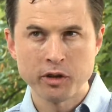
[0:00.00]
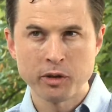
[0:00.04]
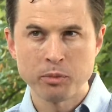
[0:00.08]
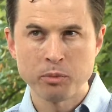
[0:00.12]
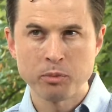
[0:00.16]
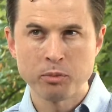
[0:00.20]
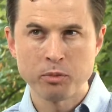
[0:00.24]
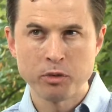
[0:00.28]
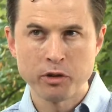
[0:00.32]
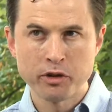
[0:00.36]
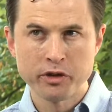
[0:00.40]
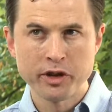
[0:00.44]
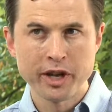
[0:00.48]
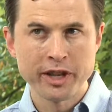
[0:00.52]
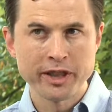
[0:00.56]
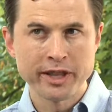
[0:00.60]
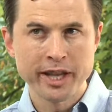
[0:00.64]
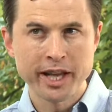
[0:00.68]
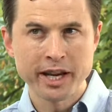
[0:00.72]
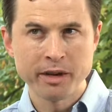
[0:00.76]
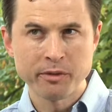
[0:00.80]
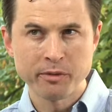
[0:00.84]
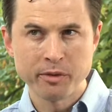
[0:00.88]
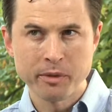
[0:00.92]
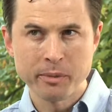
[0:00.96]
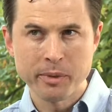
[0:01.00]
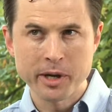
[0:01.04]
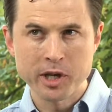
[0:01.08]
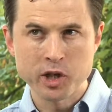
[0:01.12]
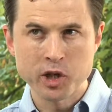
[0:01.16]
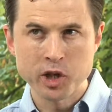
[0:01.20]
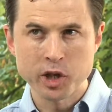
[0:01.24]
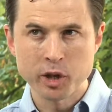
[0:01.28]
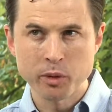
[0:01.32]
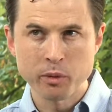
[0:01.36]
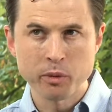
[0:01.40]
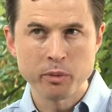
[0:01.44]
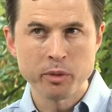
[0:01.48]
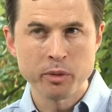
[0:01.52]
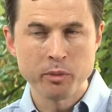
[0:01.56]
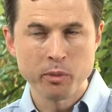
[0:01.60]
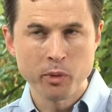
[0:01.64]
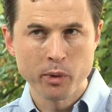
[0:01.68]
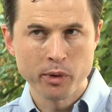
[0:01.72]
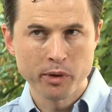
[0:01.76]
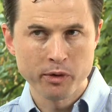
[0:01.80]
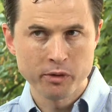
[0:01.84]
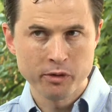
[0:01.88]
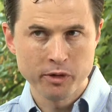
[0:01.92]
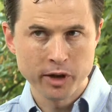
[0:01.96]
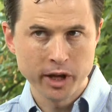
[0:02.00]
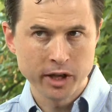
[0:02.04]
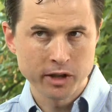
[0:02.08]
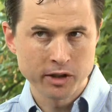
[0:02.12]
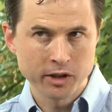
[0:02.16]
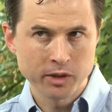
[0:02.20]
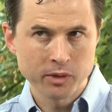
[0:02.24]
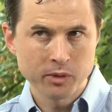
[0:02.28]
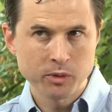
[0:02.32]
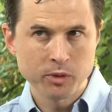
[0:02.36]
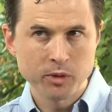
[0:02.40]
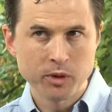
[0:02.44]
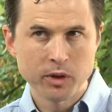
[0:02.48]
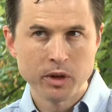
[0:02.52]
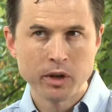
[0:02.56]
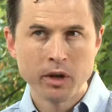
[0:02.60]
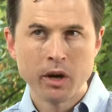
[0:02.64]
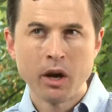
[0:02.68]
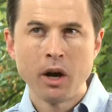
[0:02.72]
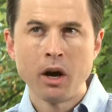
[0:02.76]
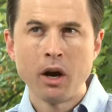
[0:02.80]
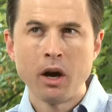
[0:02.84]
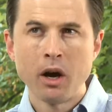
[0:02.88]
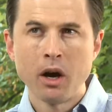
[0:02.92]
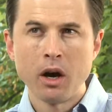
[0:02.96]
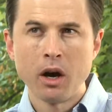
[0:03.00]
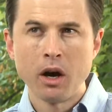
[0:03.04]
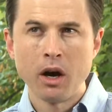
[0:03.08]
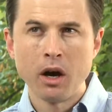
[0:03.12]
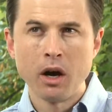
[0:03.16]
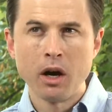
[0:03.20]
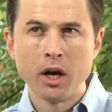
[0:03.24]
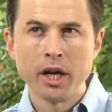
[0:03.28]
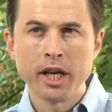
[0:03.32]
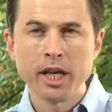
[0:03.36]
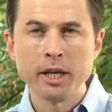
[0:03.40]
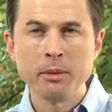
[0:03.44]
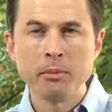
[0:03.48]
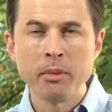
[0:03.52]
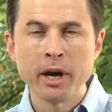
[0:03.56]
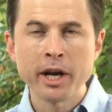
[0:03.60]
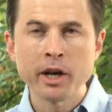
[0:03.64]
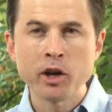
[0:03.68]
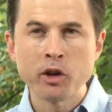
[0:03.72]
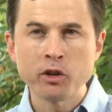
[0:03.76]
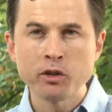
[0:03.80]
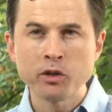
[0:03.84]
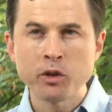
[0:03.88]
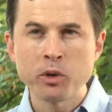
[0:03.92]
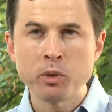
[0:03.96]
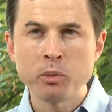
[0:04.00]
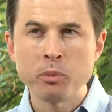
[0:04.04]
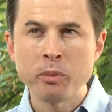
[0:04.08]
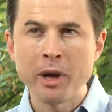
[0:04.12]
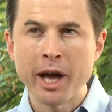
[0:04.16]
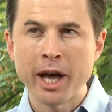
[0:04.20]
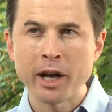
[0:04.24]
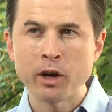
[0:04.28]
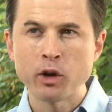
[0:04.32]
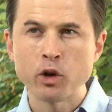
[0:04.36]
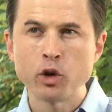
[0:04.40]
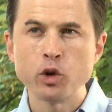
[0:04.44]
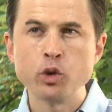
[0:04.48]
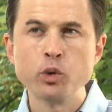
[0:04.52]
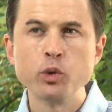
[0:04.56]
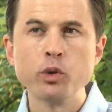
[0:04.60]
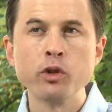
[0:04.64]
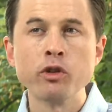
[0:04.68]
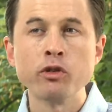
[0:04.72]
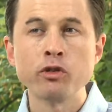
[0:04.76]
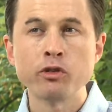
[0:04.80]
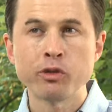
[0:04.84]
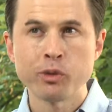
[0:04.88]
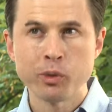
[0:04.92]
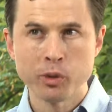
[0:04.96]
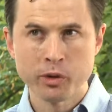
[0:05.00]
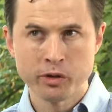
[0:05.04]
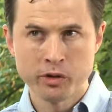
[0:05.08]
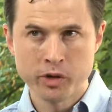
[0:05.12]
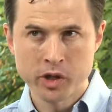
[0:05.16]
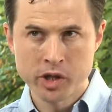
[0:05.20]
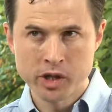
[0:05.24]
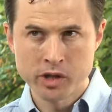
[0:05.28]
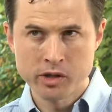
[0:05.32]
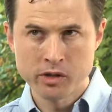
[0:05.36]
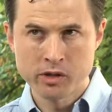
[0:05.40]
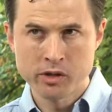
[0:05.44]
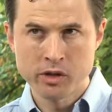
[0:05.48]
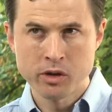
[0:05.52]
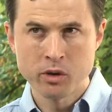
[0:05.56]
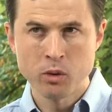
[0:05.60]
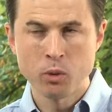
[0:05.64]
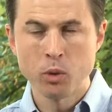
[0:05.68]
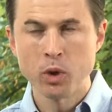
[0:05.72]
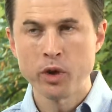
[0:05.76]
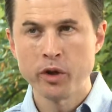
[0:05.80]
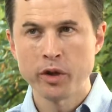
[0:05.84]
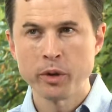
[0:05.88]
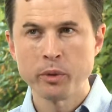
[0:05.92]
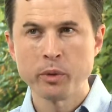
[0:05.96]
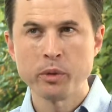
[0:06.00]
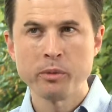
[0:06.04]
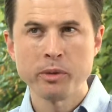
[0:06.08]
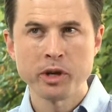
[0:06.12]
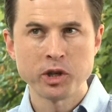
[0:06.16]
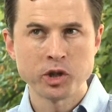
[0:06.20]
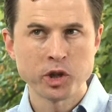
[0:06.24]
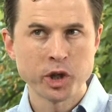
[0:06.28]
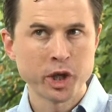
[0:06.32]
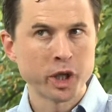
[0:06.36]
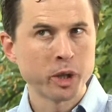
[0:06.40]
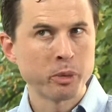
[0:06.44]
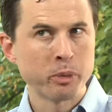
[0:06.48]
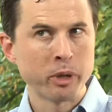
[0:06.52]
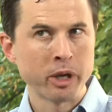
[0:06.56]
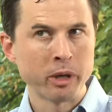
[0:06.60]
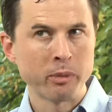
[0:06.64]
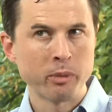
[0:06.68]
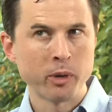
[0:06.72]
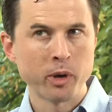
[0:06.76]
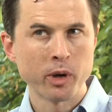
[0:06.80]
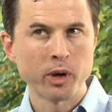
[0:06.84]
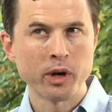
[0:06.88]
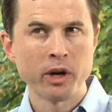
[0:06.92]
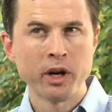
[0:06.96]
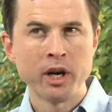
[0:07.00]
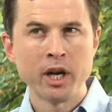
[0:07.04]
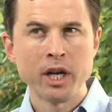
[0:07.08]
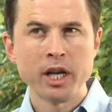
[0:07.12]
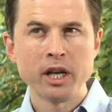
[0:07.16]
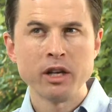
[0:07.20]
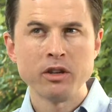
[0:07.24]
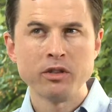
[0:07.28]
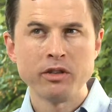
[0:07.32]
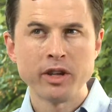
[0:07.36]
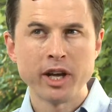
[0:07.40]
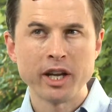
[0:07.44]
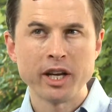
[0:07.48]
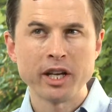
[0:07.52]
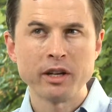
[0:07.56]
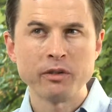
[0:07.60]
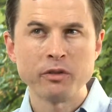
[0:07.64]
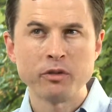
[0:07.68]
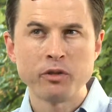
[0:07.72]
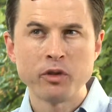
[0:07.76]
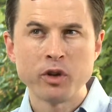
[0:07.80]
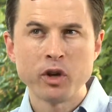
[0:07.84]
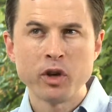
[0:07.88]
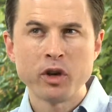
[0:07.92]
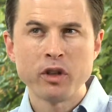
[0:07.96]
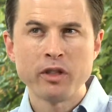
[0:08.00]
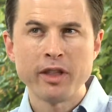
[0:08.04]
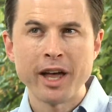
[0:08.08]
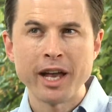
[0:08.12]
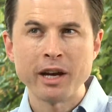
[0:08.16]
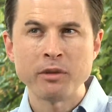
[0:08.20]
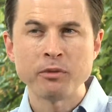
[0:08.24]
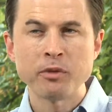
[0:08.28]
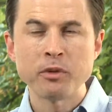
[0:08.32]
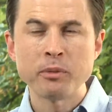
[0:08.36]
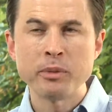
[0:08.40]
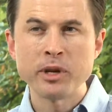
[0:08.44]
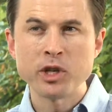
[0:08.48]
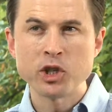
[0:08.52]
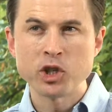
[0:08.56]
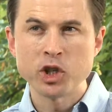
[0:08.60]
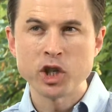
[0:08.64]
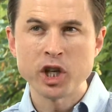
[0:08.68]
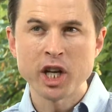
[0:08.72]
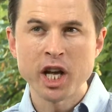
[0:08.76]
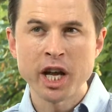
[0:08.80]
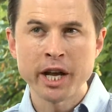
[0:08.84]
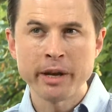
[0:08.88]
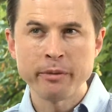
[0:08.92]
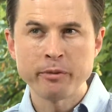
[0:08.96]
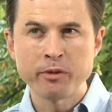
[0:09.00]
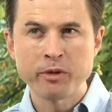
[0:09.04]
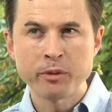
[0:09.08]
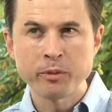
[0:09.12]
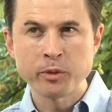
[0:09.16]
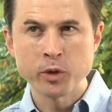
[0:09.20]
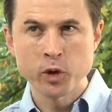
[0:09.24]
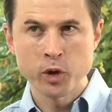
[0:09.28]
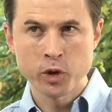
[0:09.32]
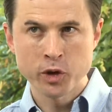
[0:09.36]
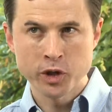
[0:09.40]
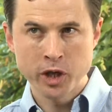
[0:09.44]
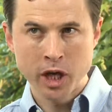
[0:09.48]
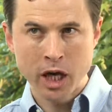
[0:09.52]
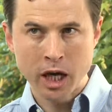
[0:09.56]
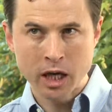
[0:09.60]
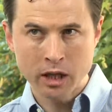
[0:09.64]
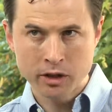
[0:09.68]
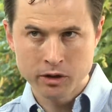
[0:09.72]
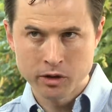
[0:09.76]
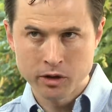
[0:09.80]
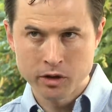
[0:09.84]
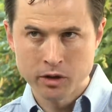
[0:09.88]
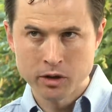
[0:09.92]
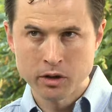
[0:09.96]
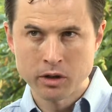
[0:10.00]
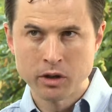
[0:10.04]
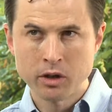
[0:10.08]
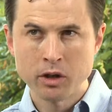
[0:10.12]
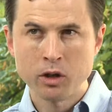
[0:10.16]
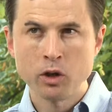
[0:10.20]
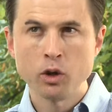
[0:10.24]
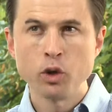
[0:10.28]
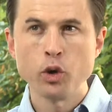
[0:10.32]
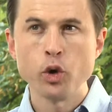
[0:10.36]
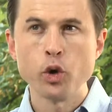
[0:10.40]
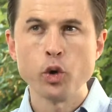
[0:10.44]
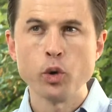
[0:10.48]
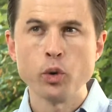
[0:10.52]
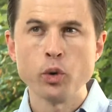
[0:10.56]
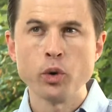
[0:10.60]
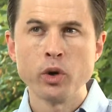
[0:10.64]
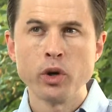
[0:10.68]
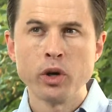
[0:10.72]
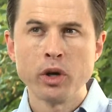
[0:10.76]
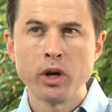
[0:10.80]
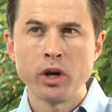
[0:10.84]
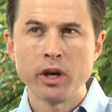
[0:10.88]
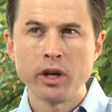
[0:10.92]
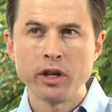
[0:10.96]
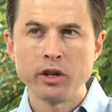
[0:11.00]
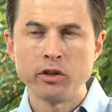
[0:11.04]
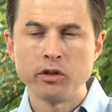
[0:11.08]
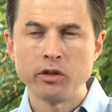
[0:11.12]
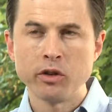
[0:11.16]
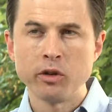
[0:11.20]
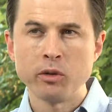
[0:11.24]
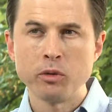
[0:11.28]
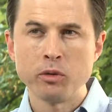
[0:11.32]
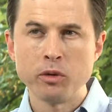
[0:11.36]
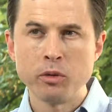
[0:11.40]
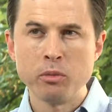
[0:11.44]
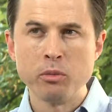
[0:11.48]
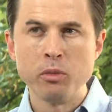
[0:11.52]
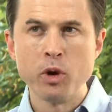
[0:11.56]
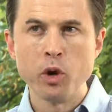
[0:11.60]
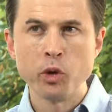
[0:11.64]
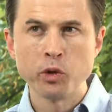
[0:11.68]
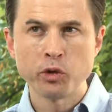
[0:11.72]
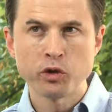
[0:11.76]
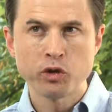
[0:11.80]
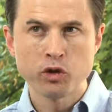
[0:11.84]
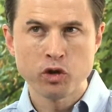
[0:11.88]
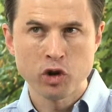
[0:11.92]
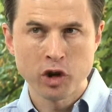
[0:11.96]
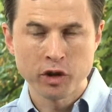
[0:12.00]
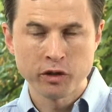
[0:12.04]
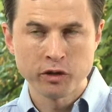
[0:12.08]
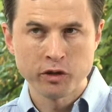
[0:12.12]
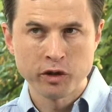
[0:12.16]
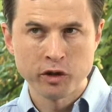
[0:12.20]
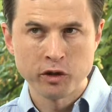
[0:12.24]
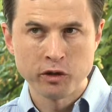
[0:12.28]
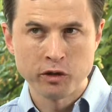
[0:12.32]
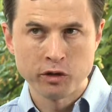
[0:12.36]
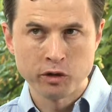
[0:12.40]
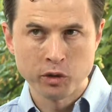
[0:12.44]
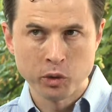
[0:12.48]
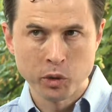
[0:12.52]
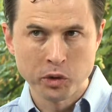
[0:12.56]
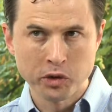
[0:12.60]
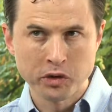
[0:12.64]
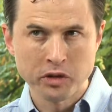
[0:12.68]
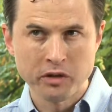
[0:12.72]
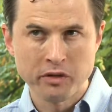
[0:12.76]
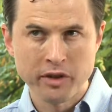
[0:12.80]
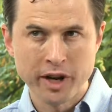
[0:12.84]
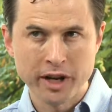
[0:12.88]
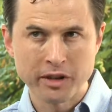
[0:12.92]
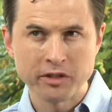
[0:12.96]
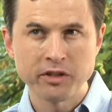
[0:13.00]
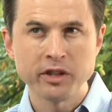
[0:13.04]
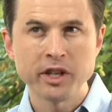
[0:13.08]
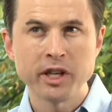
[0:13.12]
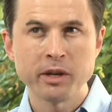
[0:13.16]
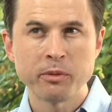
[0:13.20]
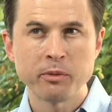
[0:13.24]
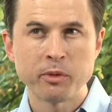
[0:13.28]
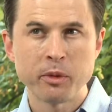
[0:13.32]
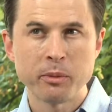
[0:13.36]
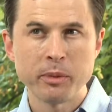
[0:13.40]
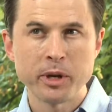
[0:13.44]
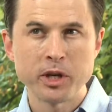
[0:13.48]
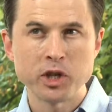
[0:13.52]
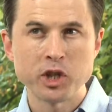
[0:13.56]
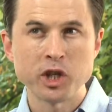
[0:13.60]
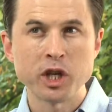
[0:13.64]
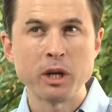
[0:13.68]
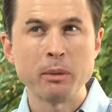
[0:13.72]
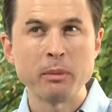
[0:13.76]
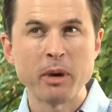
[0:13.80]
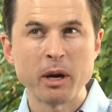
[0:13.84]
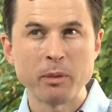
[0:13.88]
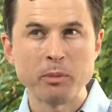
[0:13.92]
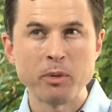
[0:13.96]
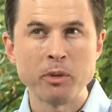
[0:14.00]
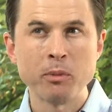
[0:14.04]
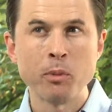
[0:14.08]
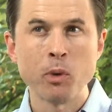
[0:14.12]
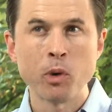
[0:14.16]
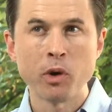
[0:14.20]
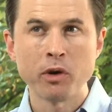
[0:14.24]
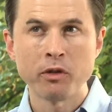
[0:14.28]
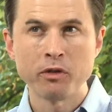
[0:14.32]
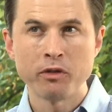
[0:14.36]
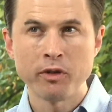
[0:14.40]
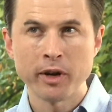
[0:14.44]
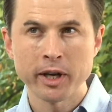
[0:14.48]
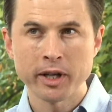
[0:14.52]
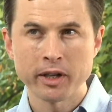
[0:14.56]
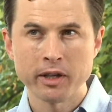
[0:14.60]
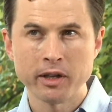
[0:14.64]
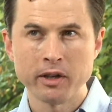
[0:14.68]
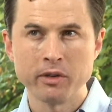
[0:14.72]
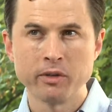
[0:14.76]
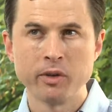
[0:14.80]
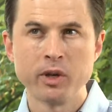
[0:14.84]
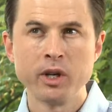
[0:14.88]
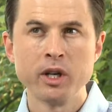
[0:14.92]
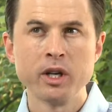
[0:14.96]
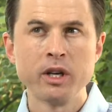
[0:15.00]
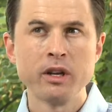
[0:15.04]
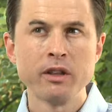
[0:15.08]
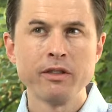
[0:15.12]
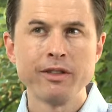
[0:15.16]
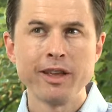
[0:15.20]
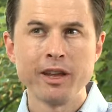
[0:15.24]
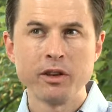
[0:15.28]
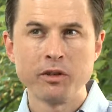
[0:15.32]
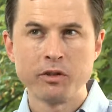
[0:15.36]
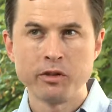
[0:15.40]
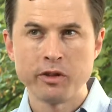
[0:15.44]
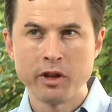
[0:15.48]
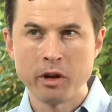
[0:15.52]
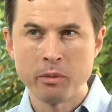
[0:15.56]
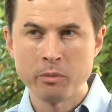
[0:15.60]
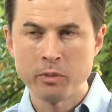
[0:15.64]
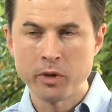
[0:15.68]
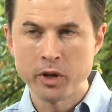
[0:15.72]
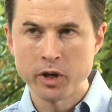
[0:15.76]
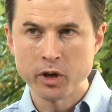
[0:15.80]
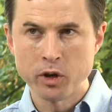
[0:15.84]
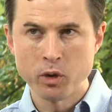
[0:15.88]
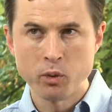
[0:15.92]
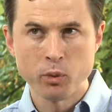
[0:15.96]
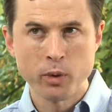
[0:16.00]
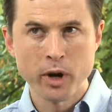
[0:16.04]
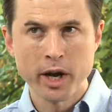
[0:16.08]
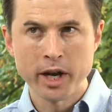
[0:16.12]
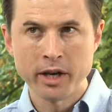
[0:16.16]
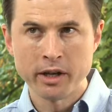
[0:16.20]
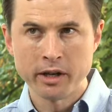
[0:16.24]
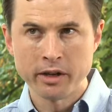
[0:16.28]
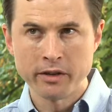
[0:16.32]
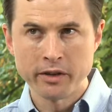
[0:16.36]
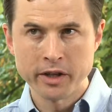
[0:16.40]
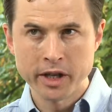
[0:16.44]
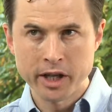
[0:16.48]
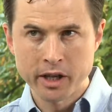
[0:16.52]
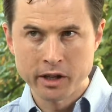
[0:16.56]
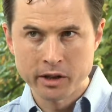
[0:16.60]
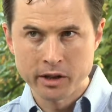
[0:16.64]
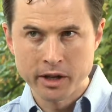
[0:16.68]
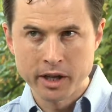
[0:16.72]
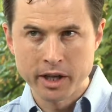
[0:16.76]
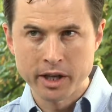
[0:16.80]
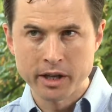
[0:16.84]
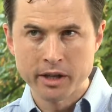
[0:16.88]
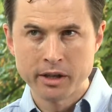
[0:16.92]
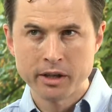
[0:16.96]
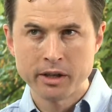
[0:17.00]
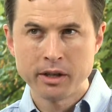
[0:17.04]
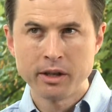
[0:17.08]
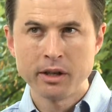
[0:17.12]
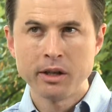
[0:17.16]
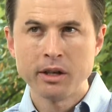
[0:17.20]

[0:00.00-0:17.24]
to present that information that would be more effective. Uh, it might also matter who the source is. One thing we mentioned in the paper is that if that information came from your doctor, who is the most trusted source of vaccine information, it might be more effective than something you read on the internet.